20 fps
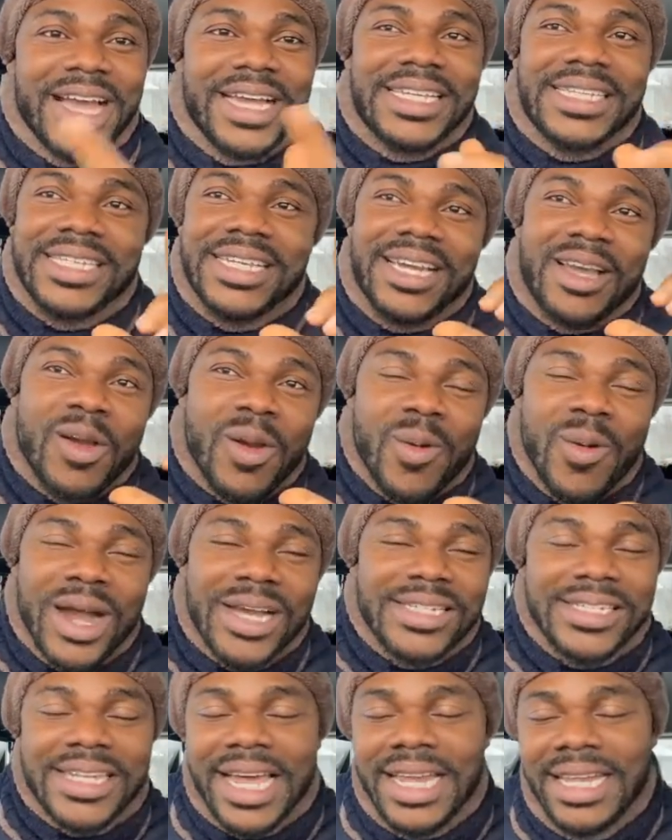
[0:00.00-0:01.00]
Guys,
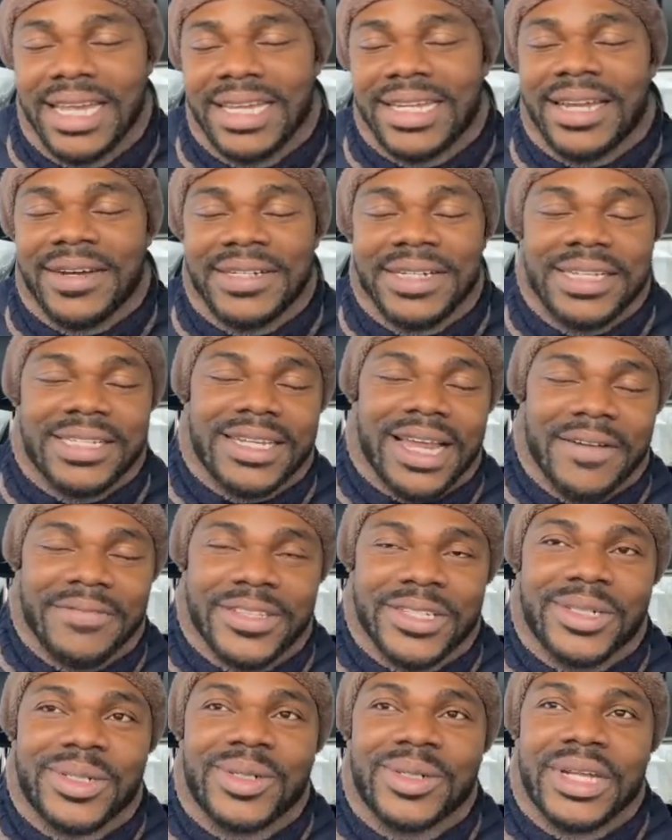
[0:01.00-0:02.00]
whilst I lay down this
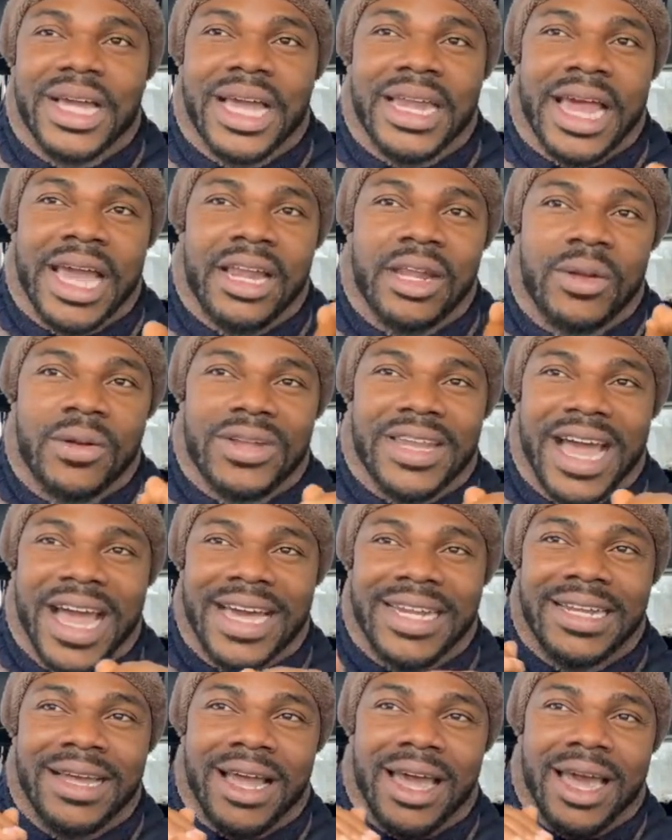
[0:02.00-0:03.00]
afternoon and I looked
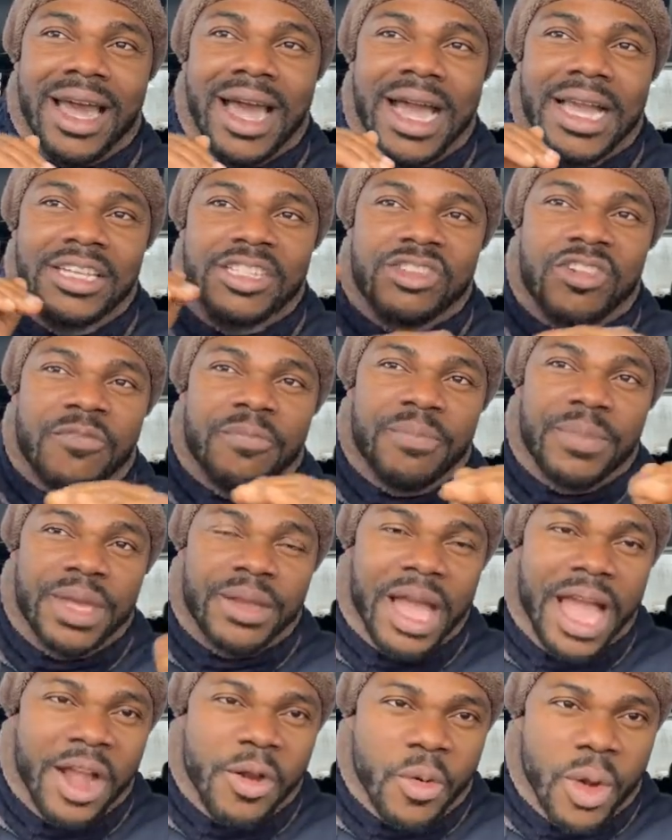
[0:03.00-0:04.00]
at the kinds of
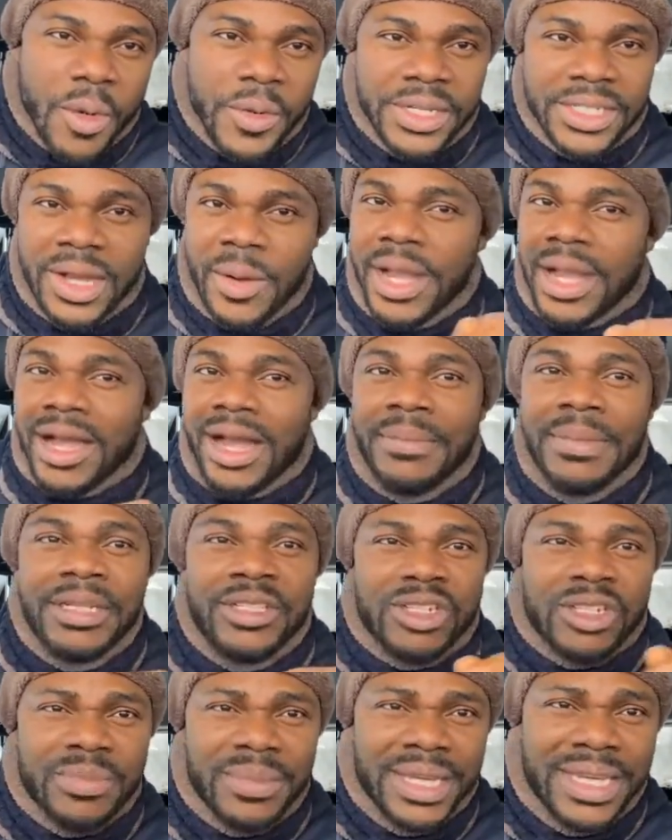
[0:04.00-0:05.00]
inquiries that were
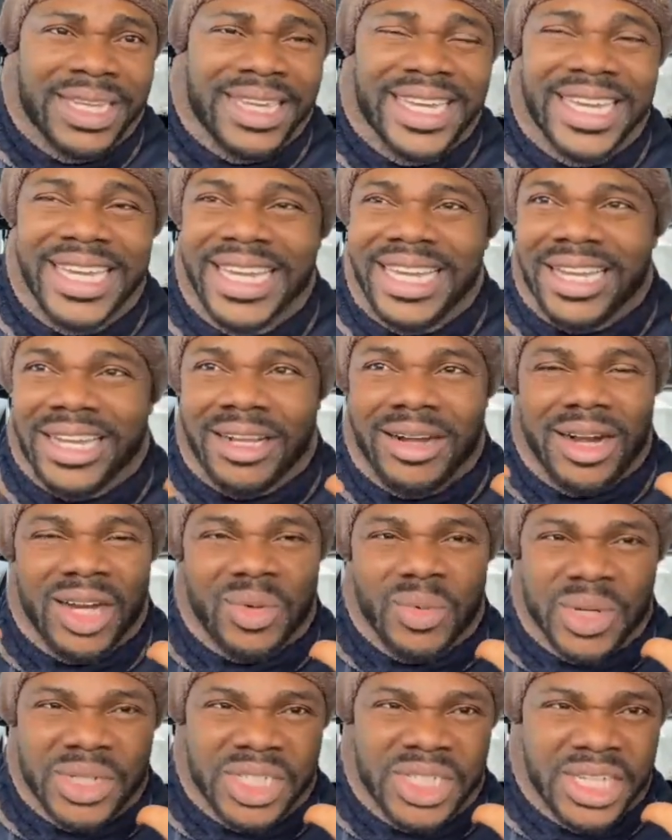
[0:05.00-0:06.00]
coming to me,
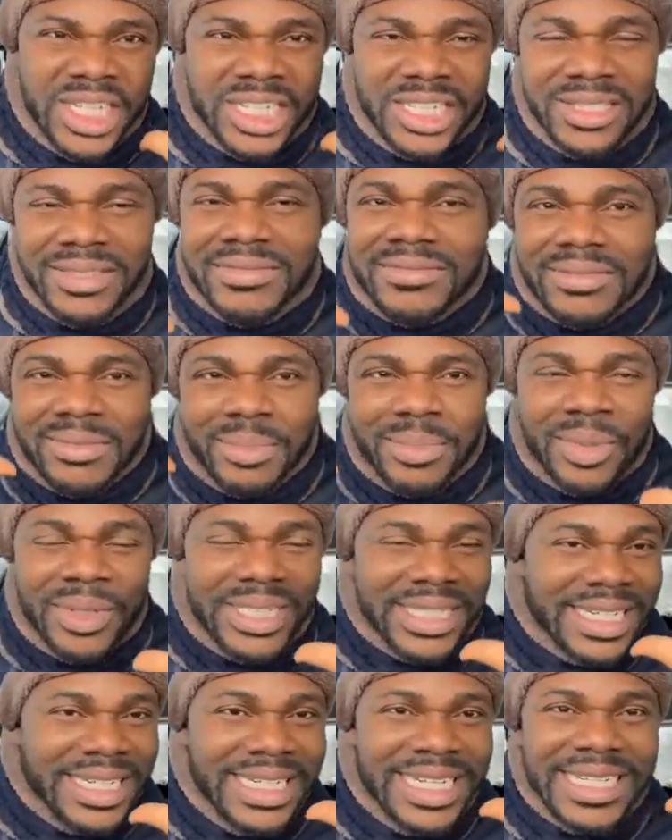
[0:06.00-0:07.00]
God was just
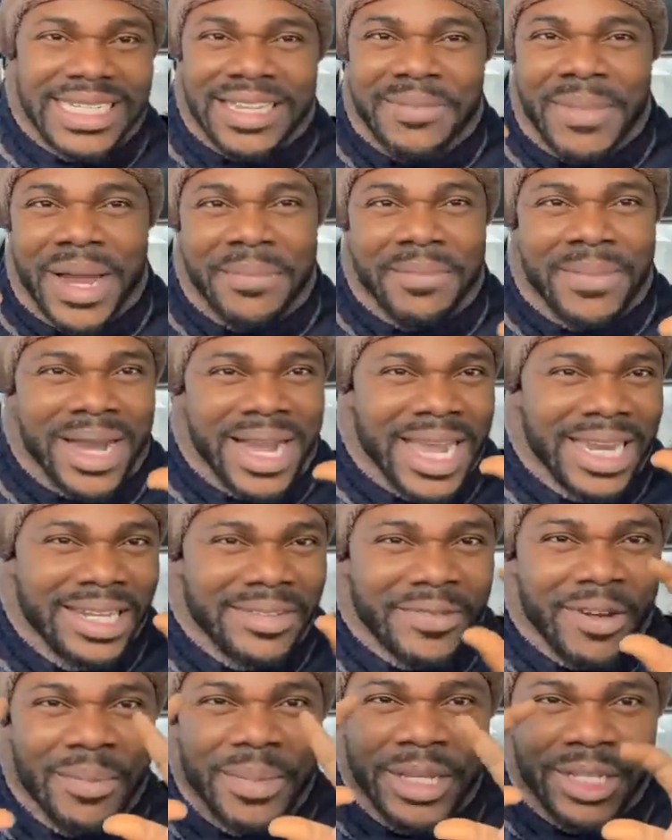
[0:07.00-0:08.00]
putting this in my
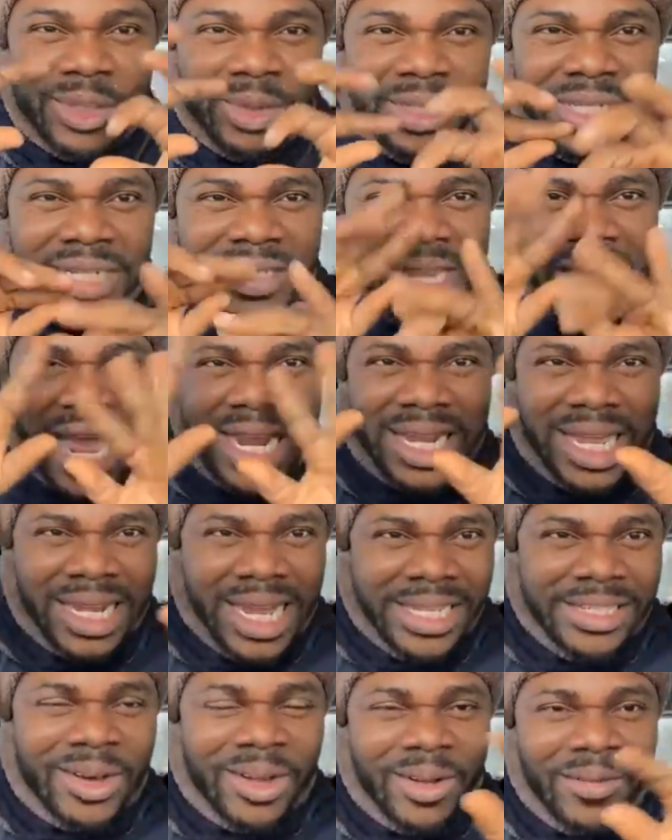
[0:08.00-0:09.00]
mind for me to just
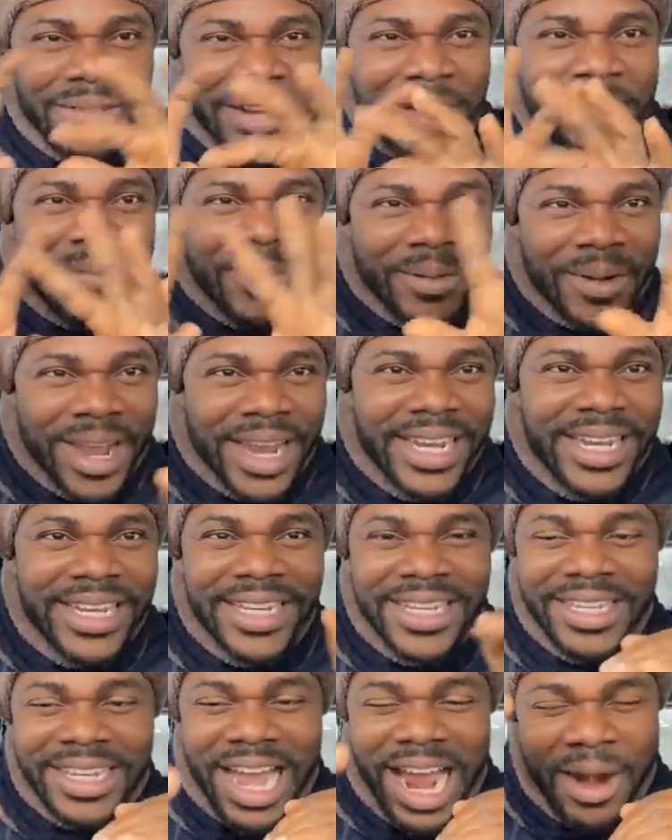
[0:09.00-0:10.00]
analyze all of them, right?
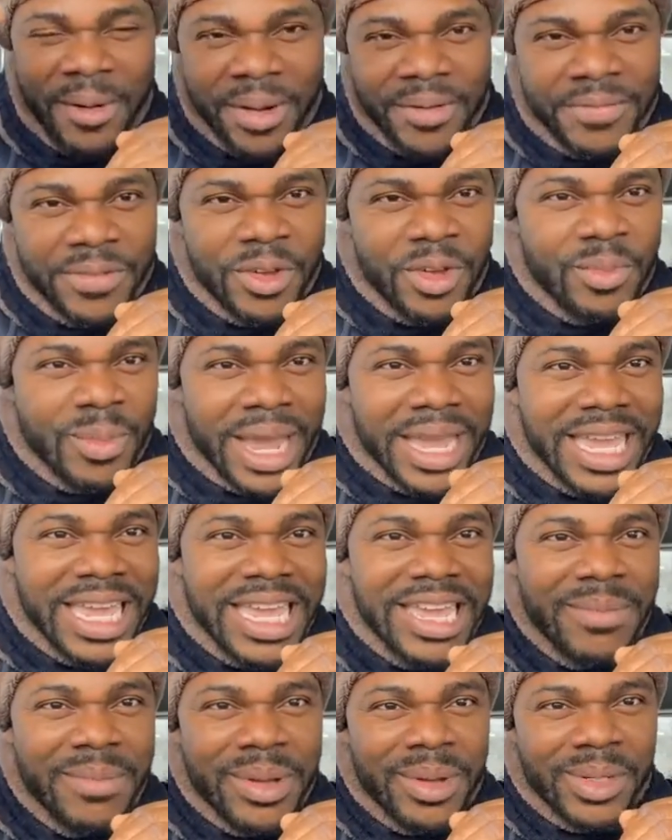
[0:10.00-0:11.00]
I reviewed my
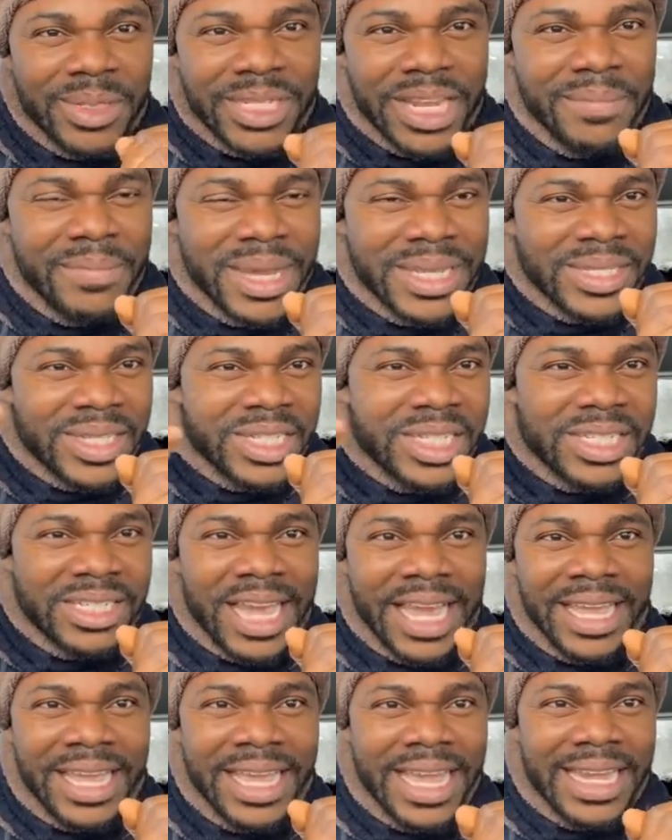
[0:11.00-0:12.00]
emails and
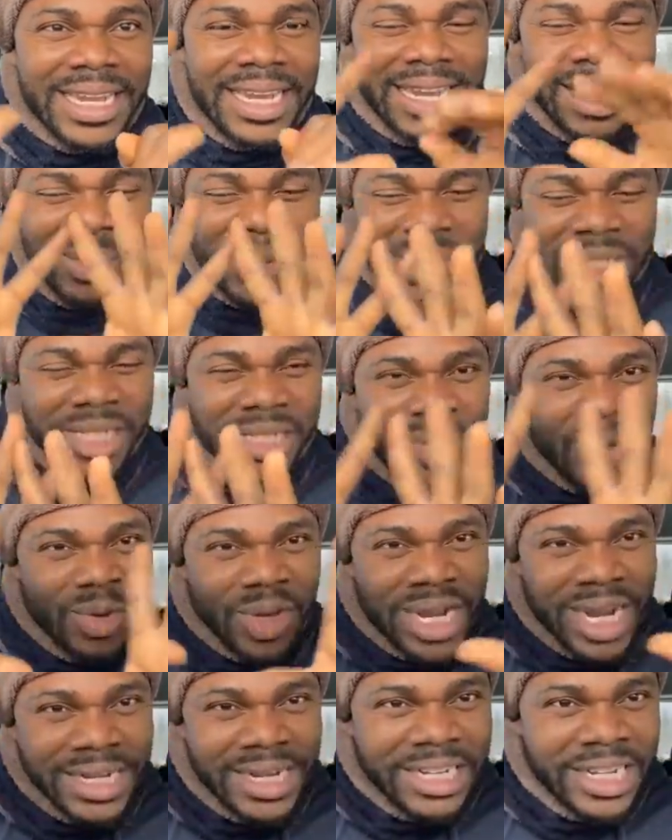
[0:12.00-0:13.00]
messages I get, and I was just
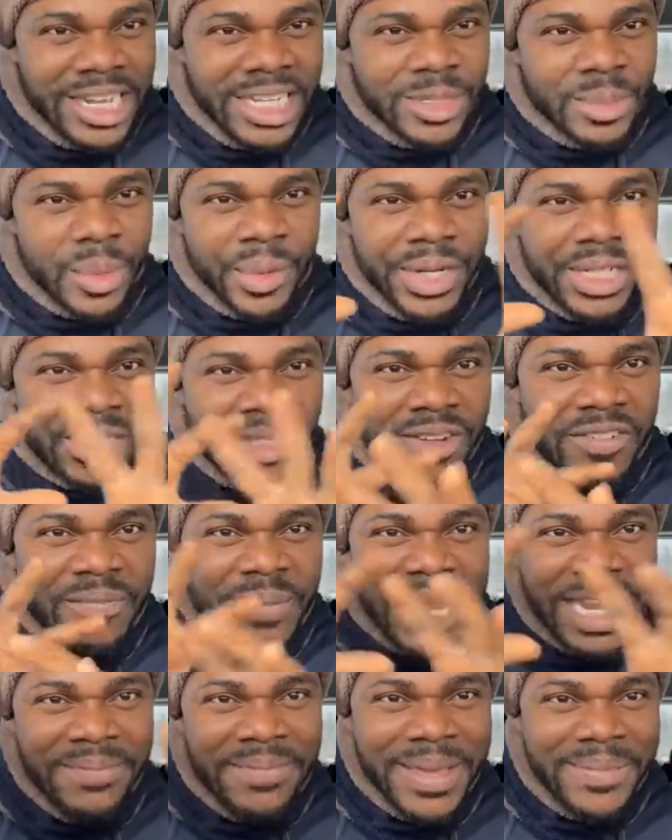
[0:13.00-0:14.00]
looking at the desperation
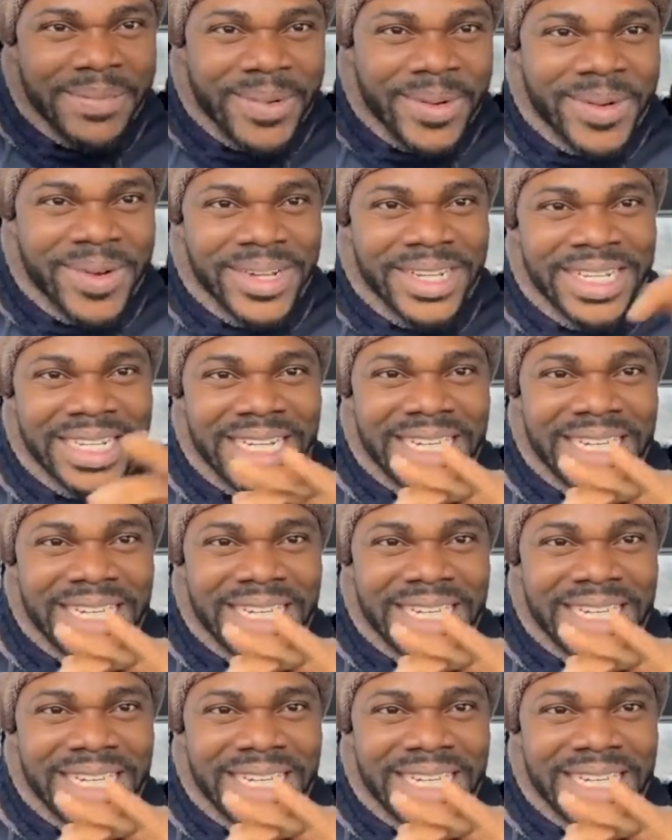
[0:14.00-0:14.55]
of many people.